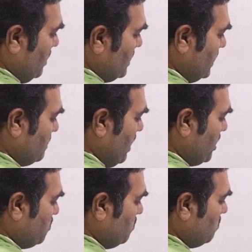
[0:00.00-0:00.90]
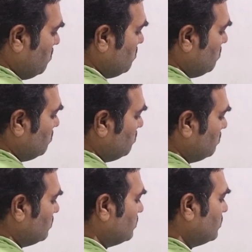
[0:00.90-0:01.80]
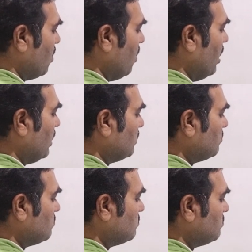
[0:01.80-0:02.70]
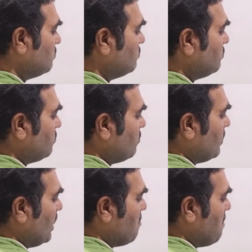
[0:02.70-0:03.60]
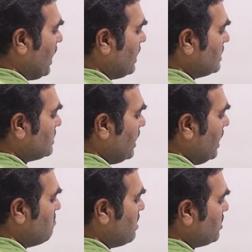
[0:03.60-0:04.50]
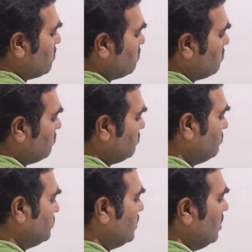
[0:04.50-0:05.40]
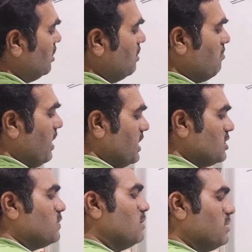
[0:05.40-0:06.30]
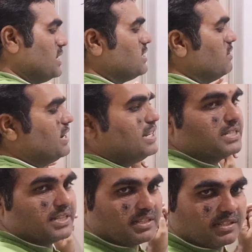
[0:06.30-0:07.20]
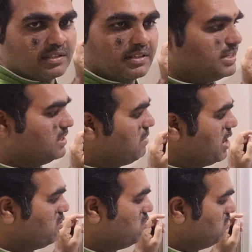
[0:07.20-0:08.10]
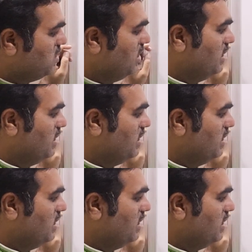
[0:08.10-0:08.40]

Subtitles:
6 by 2 or minus 8 by 2. Minus 1 plus 7 is 6, 6 by 2,